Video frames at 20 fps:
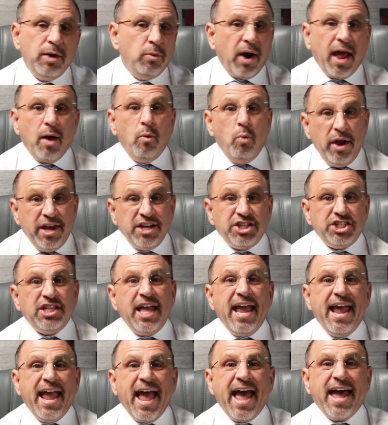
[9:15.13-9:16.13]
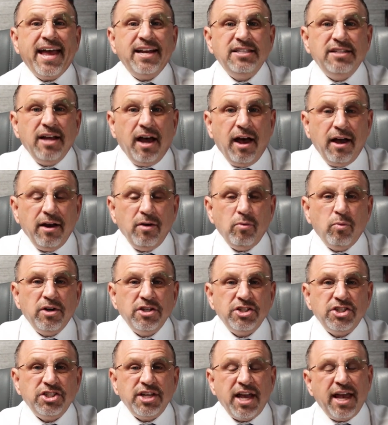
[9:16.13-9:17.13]
What I wish they had done
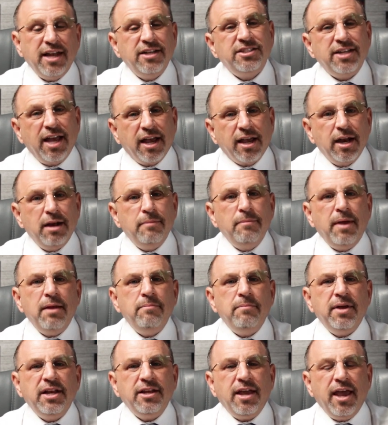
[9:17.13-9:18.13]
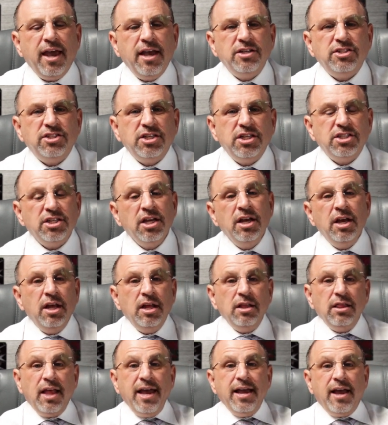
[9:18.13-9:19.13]
was said Second Amendment cases,
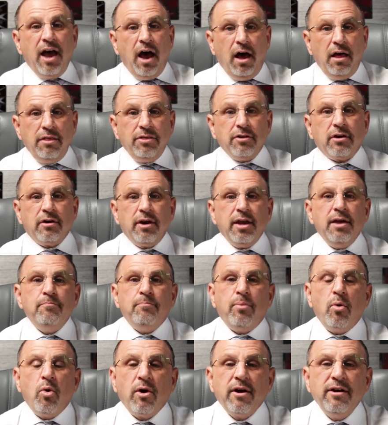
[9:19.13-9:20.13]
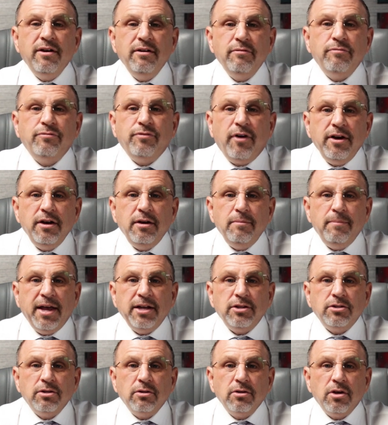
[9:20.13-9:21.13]
like other important
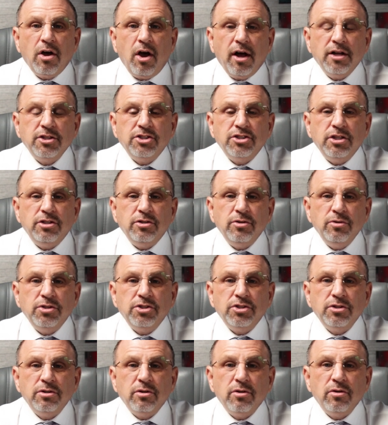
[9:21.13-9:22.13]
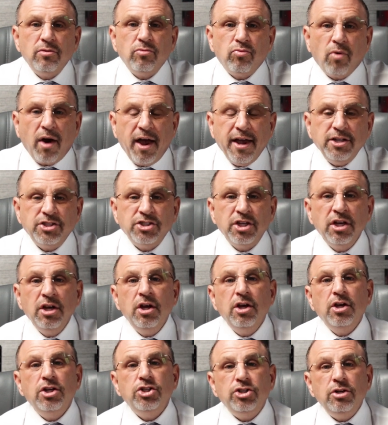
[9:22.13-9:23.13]
fundamental constitutional rights,
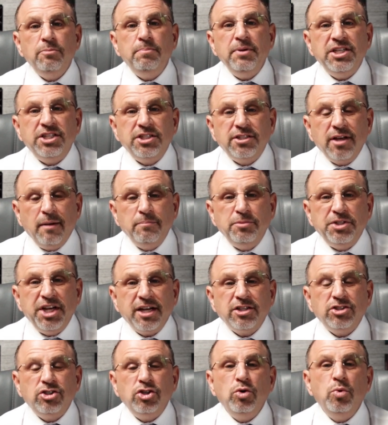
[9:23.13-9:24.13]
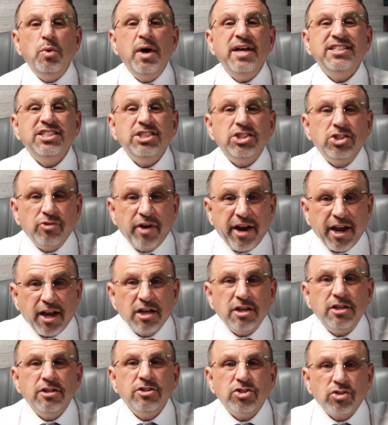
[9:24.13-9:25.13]
should be subject to
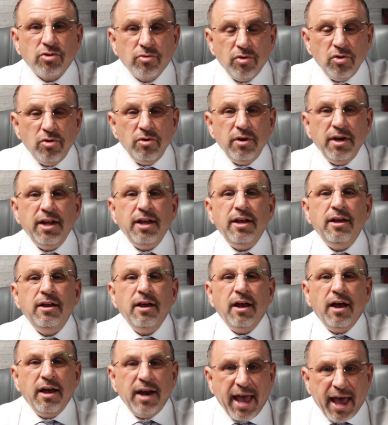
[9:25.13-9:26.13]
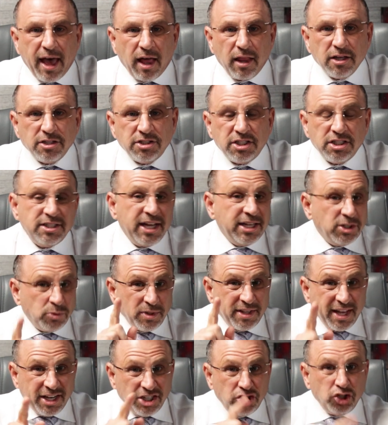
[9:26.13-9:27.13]
strict scrutiny analysis. That's
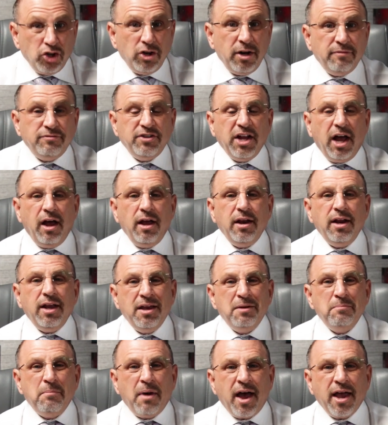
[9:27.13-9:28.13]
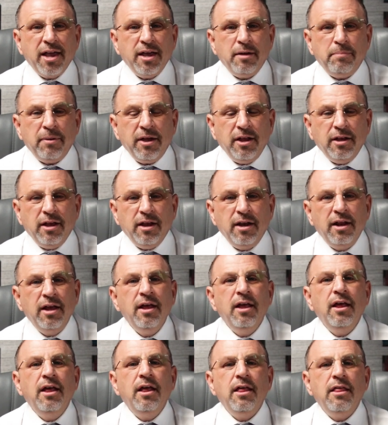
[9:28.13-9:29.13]
what they should have done, in my opinion.
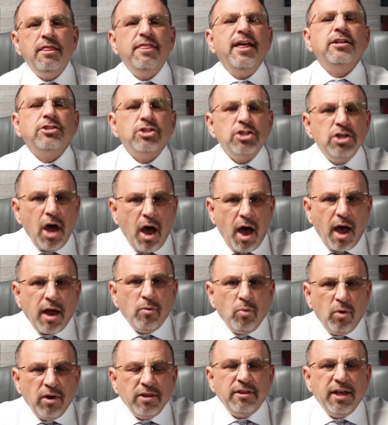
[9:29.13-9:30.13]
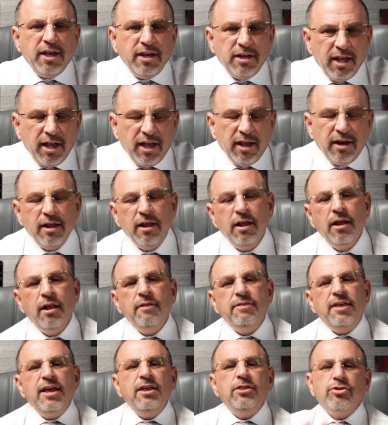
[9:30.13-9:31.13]
That's not what they did.
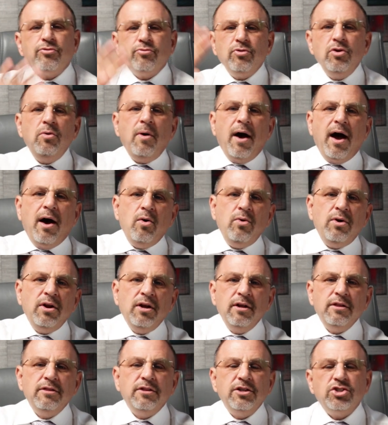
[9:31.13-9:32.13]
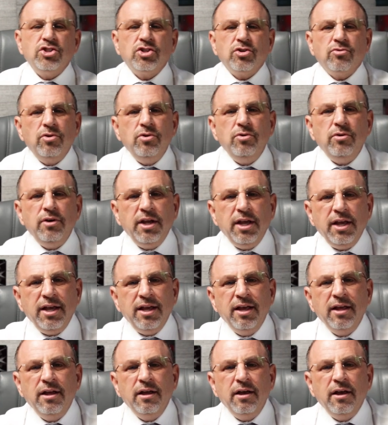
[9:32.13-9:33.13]
They threw out the
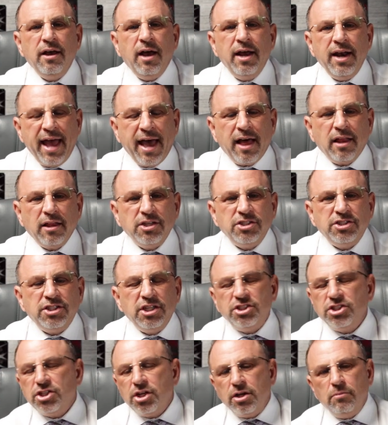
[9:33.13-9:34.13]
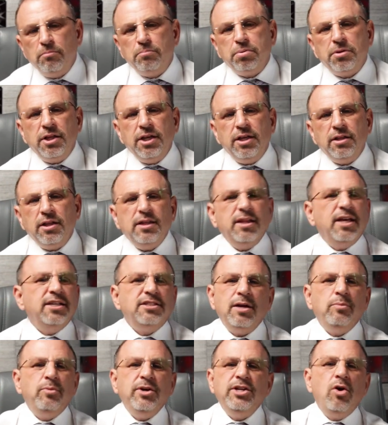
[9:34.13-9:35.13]
scrutiny analysis completely. They
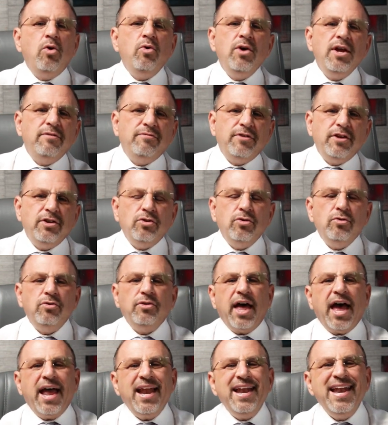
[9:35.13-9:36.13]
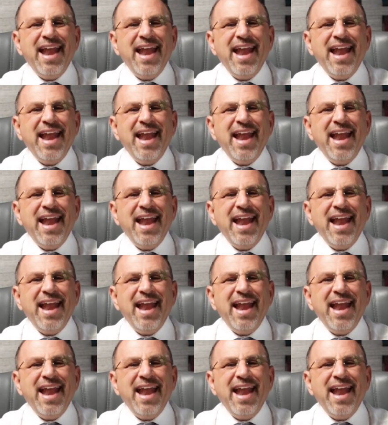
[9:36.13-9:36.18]
said, we don't even do that.